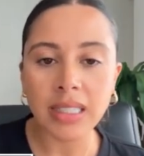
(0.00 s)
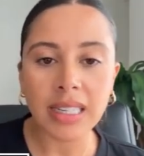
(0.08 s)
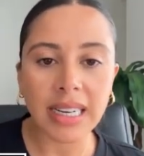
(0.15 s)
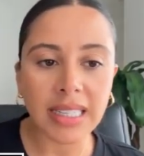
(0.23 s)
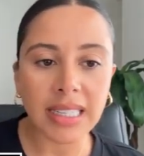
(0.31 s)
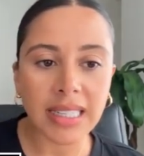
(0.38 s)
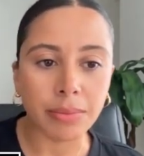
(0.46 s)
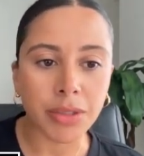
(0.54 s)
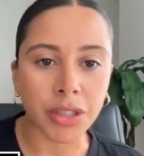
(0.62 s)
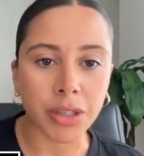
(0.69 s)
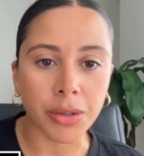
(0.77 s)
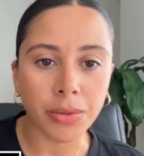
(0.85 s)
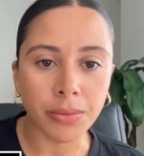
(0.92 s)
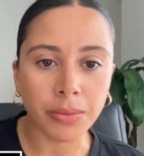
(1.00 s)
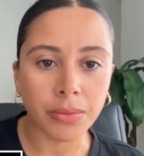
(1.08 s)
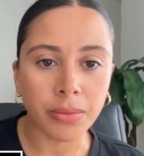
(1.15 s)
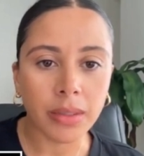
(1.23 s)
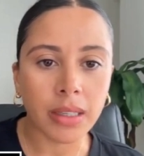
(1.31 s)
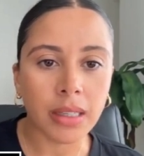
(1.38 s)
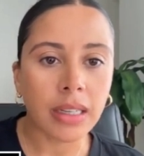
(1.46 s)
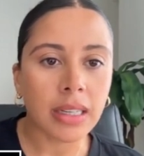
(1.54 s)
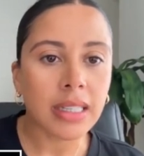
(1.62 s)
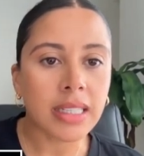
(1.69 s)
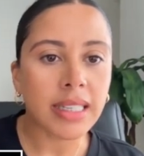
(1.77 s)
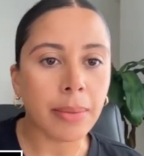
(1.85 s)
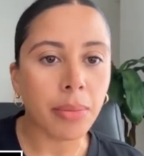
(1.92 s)
So that's step 2.
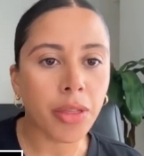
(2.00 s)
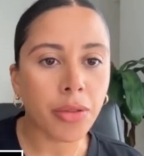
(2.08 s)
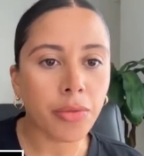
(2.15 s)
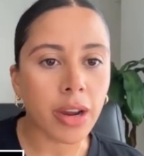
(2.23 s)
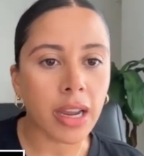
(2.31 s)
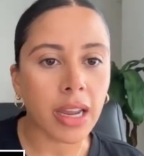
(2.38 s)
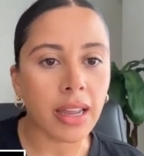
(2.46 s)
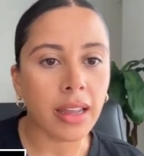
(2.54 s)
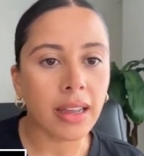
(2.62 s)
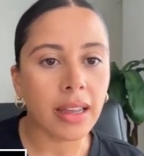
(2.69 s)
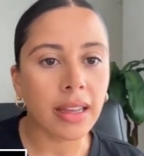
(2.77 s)
Step 3